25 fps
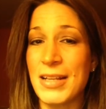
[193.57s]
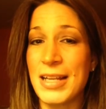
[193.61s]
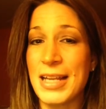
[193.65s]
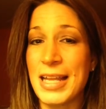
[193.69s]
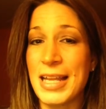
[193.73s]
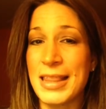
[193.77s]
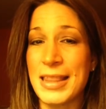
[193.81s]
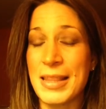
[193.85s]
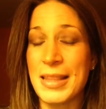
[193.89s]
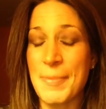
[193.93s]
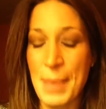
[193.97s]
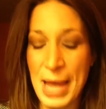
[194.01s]

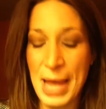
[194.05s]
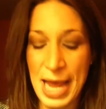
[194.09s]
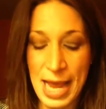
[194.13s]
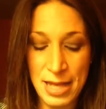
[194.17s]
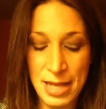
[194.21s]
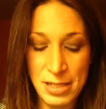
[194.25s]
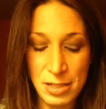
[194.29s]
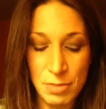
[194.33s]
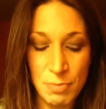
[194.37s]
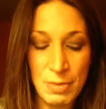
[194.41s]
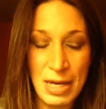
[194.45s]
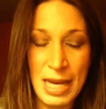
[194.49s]
in the
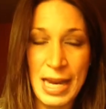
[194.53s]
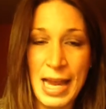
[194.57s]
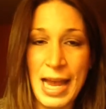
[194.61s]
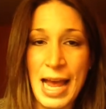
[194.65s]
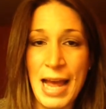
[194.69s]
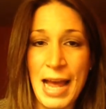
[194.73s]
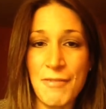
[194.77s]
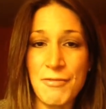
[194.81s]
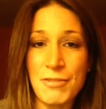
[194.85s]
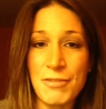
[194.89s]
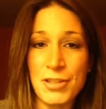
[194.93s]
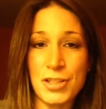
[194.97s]
past, when I
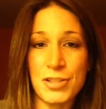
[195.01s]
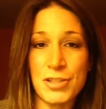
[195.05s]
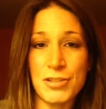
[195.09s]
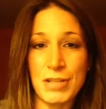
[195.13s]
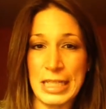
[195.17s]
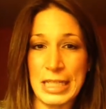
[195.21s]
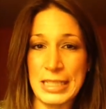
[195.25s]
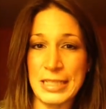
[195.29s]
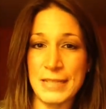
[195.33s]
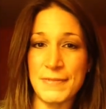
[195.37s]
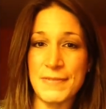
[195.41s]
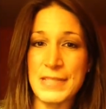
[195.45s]
had
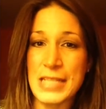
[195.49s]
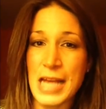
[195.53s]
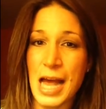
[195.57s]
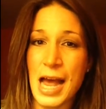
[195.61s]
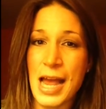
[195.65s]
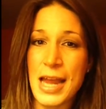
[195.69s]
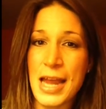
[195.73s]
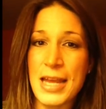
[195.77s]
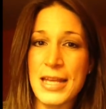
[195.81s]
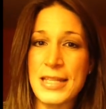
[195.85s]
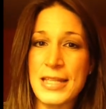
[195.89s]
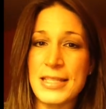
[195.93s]
restrictive
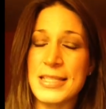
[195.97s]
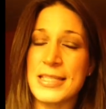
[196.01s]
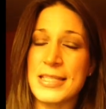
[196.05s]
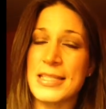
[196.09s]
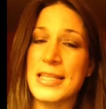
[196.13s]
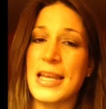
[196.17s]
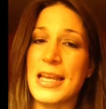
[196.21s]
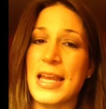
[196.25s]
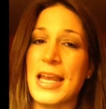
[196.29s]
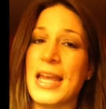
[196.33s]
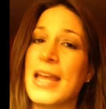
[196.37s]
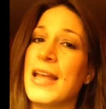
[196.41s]

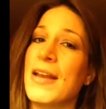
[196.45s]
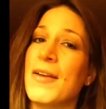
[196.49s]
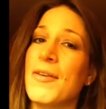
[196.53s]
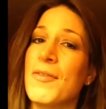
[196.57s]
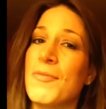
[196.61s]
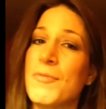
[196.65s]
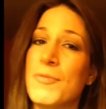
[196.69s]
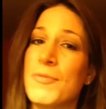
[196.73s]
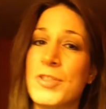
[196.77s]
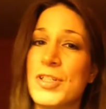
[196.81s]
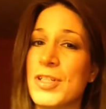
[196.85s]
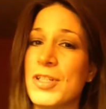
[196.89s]
diets, it
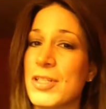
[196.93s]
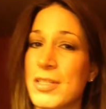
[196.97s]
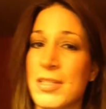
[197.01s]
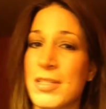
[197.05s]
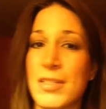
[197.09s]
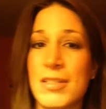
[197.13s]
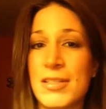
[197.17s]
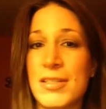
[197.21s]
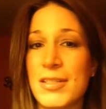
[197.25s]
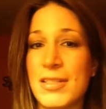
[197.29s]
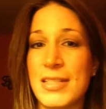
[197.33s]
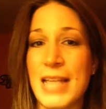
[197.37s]

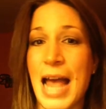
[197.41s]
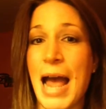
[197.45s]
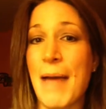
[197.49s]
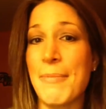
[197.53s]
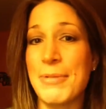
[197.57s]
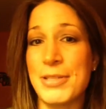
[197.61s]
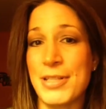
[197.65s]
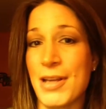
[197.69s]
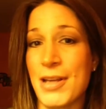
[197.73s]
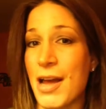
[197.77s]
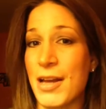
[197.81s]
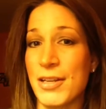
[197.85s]
just
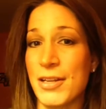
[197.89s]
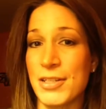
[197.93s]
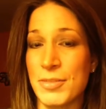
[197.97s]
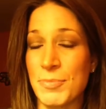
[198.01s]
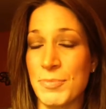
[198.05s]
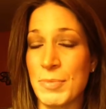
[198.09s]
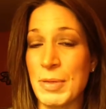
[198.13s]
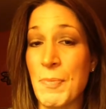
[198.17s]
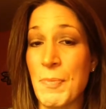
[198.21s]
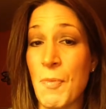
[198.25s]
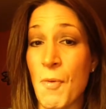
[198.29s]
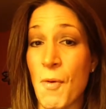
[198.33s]
sabotaged
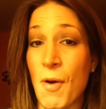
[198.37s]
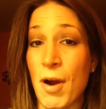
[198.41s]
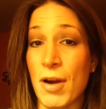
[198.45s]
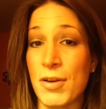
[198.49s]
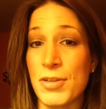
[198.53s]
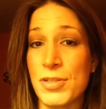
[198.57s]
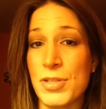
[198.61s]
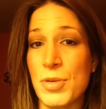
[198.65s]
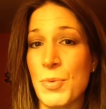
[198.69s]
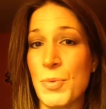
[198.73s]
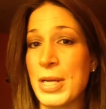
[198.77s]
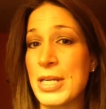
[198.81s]
me
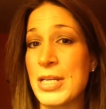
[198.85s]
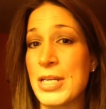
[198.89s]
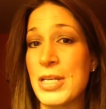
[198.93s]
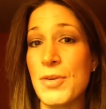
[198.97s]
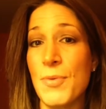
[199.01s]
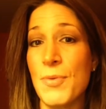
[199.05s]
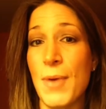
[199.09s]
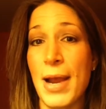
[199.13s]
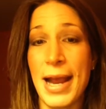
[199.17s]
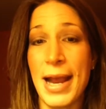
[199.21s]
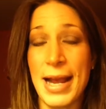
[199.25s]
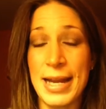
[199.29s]
more. So I
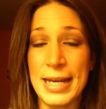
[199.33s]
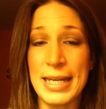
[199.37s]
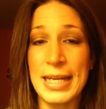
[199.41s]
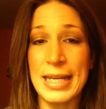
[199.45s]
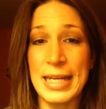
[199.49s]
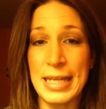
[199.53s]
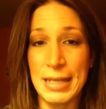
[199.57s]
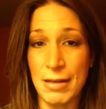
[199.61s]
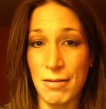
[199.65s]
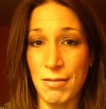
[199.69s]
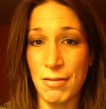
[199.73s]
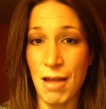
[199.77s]
knew I had
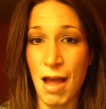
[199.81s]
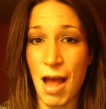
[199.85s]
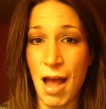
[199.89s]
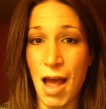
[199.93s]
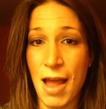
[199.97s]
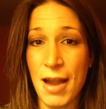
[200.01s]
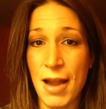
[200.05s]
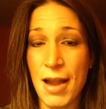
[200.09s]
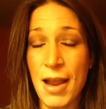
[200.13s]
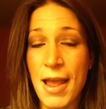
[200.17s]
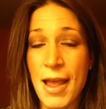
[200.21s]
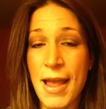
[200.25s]
to eat a
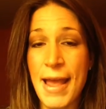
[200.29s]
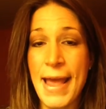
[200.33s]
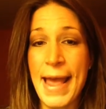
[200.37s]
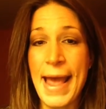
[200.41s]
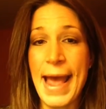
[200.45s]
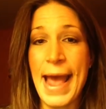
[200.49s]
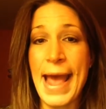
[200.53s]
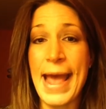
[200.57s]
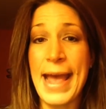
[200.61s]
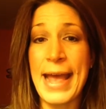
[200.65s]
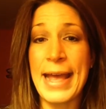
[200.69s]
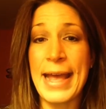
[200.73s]
lot.
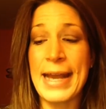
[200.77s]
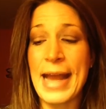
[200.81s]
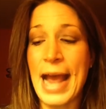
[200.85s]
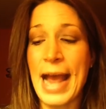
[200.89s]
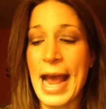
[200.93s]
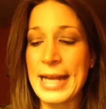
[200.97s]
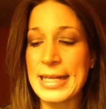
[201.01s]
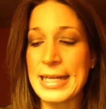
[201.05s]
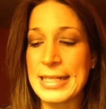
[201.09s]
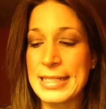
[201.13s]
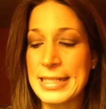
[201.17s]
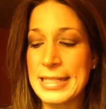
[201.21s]
And
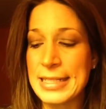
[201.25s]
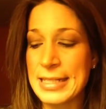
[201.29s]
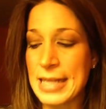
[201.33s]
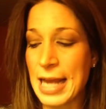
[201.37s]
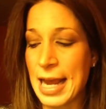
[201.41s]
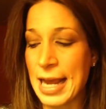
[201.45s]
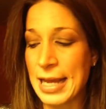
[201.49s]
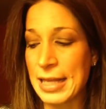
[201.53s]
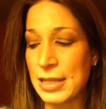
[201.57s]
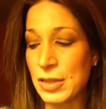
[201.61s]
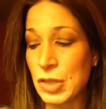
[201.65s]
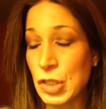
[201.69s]

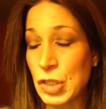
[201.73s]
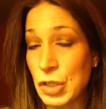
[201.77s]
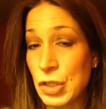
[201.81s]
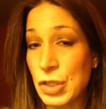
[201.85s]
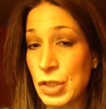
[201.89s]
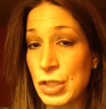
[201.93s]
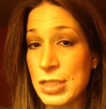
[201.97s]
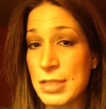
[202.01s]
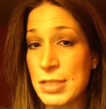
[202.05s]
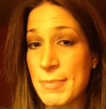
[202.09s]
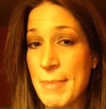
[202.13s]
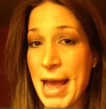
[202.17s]
I
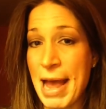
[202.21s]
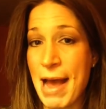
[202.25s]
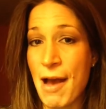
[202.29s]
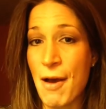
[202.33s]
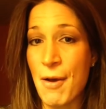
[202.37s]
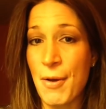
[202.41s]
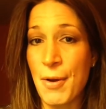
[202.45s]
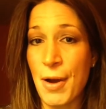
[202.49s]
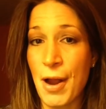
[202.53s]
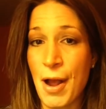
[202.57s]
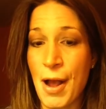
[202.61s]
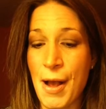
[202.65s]
learned
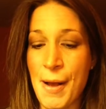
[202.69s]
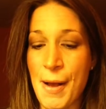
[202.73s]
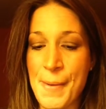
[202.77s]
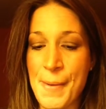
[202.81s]
about